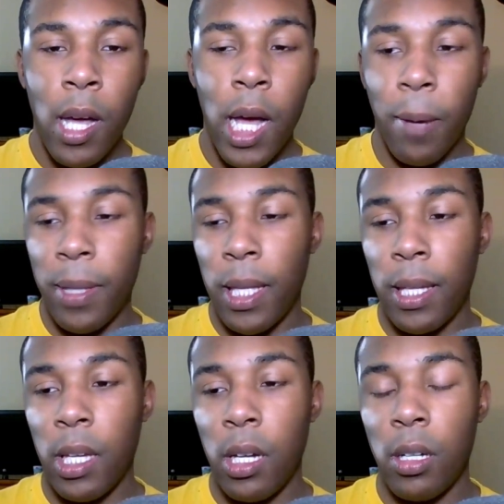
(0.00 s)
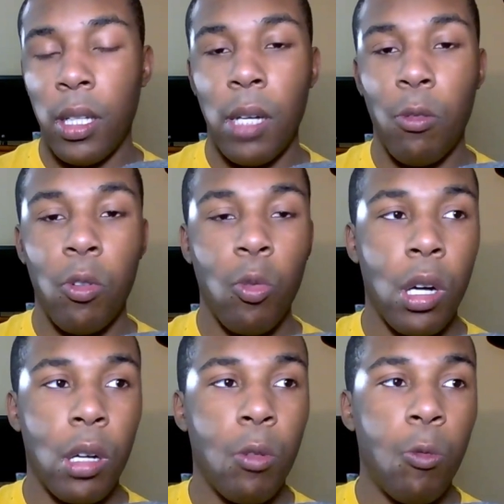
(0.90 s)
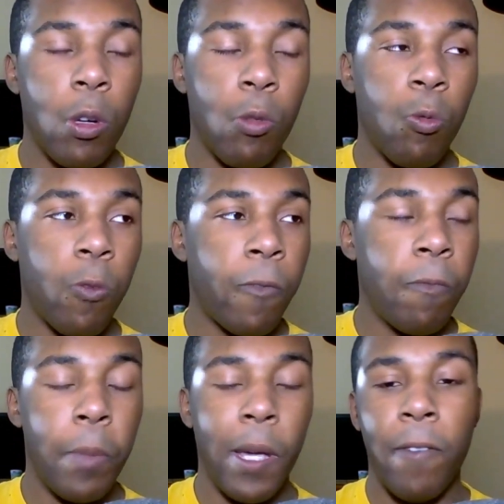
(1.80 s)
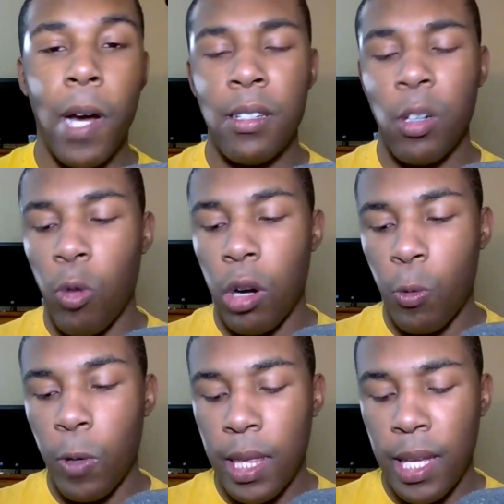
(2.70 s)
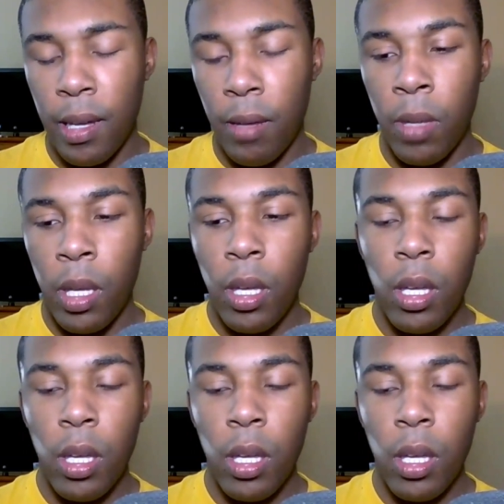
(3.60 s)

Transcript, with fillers: Um, I think Kirlia will work would be fine to work with them.